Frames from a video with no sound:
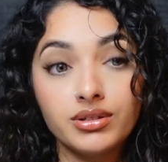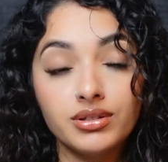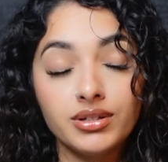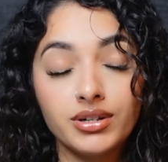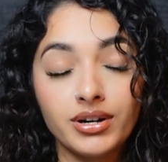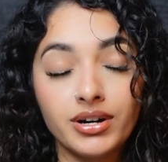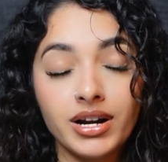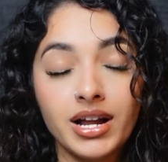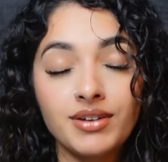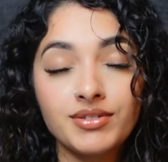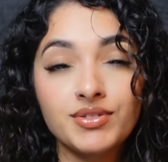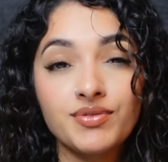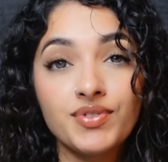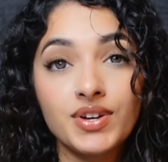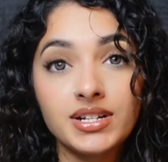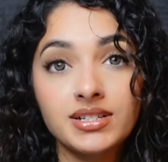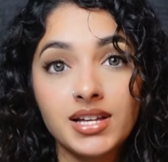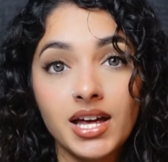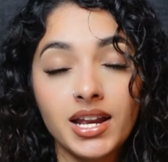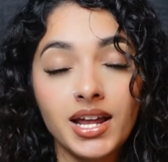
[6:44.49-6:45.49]
You're gonna have to
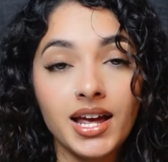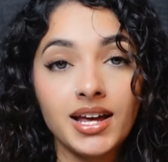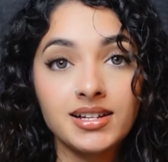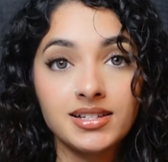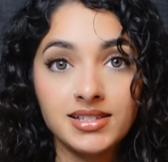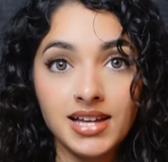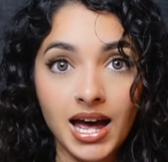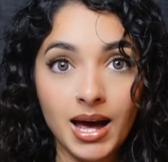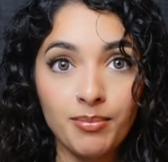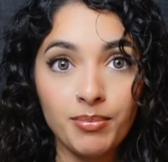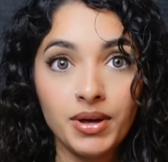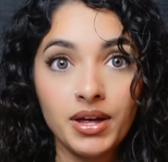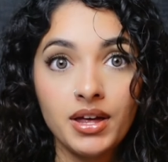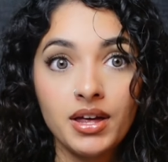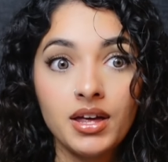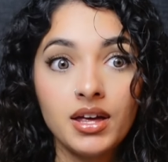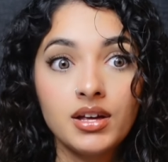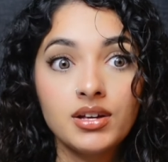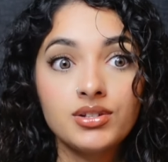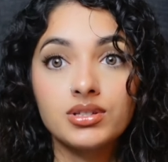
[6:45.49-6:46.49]
fix that ASAP.
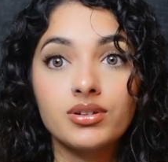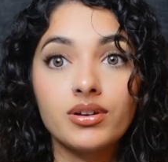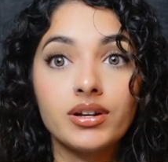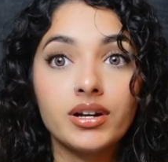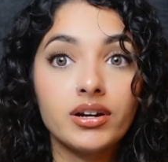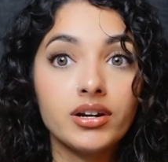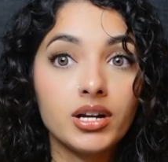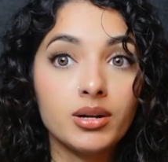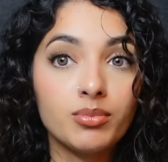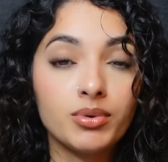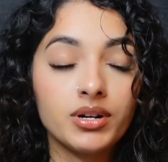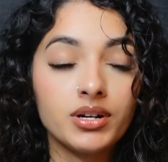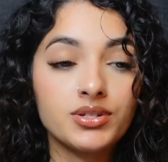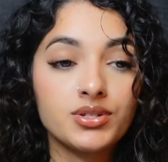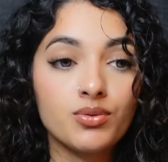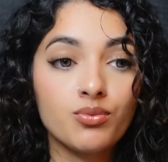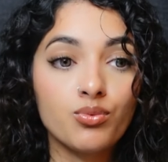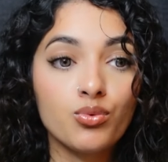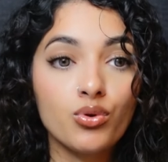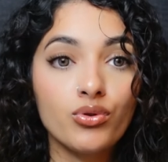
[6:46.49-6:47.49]
So in our neighborhood, it's
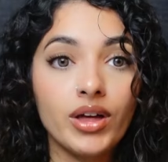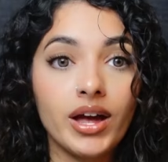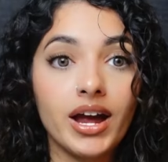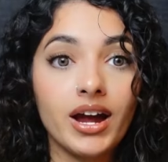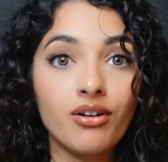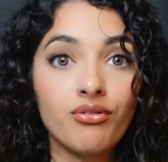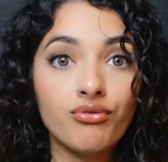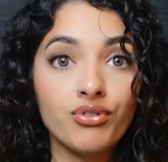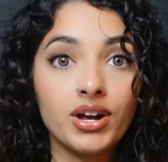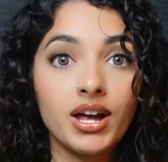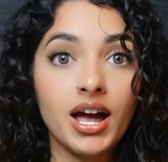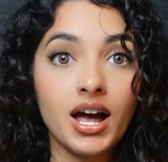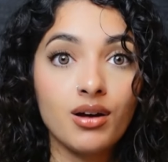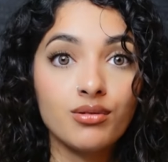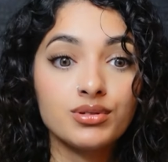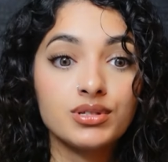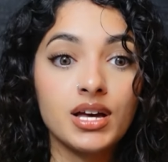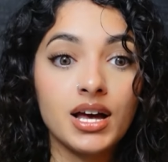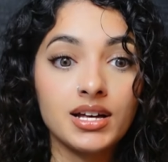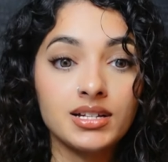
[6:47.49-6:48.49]
a rule that every
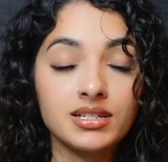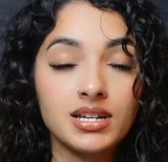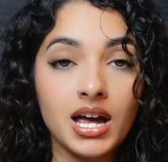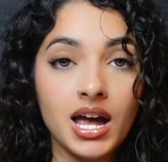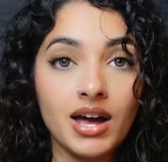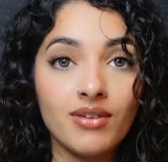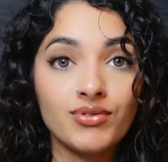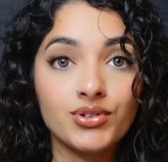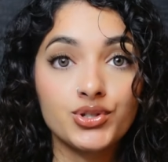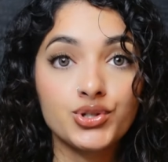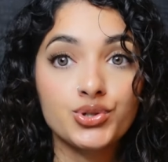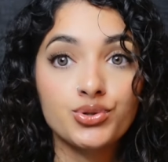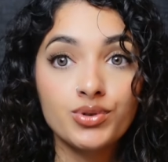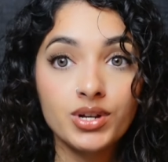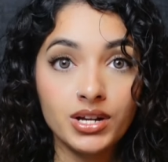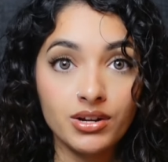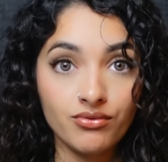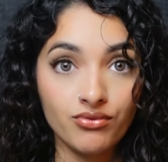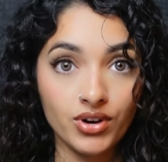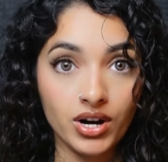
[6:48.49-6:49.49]
house has to have a
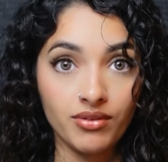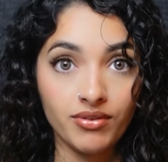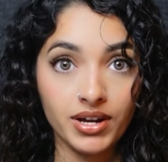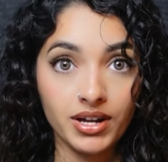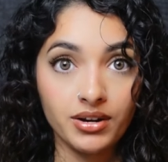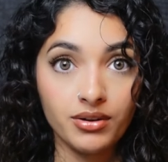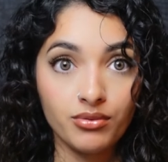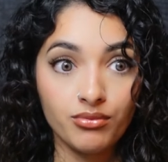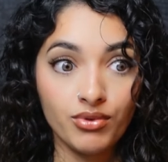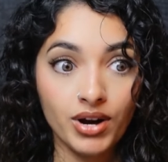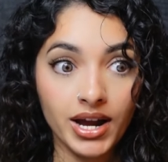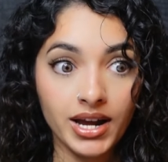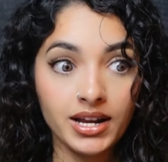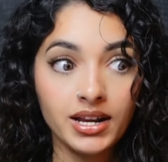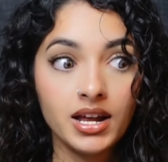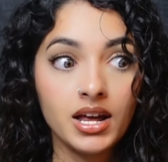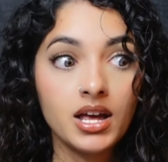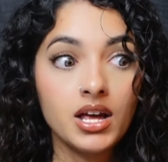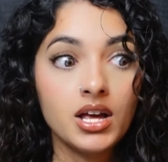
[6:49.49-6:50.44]
tree in front of it, right?